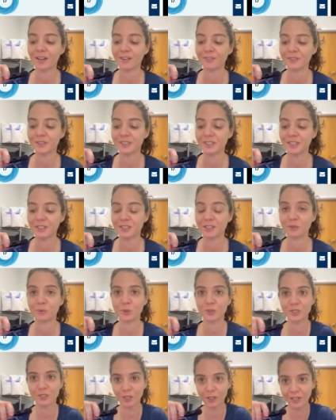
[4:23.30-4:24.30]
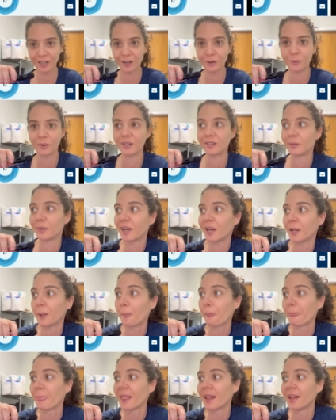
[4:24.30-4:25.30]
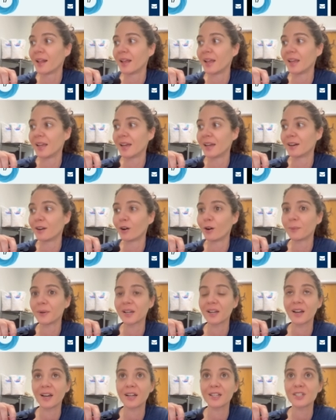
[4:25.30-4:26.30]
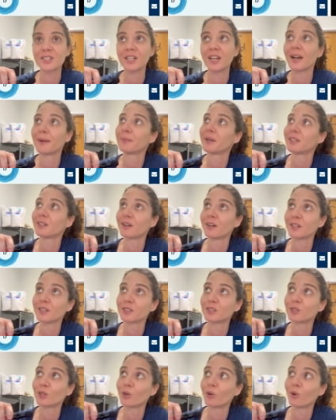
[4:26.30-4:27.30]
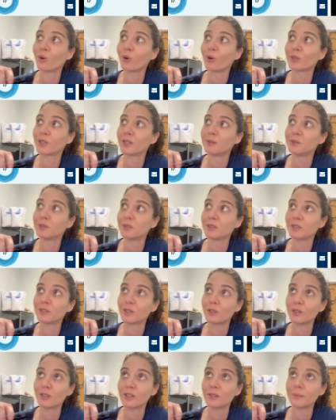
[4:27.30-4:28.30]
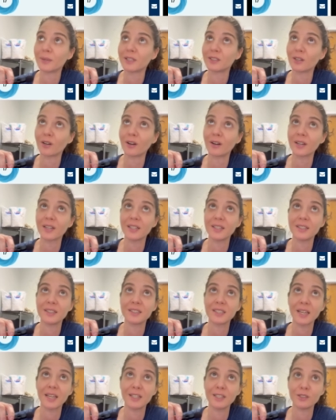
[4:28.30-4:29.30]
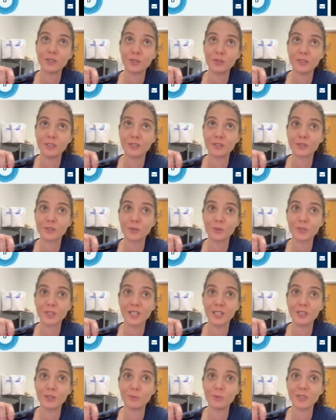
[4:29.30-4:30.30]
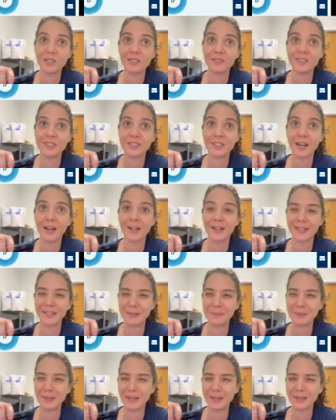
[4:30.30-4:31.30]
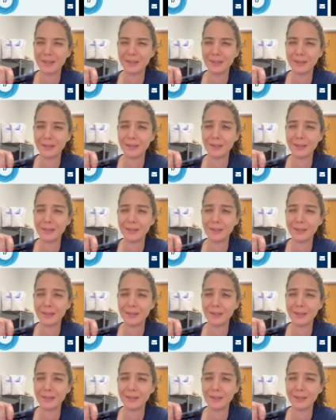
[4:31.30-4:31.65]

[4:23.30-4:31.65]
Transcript: and the, conversation will start out one way mm-hmm. and, oh my gosh, yeah, my dog is so old. I'm doing so good. My dog is 82 years old. Can you believe it, doc? And I'm like, uh,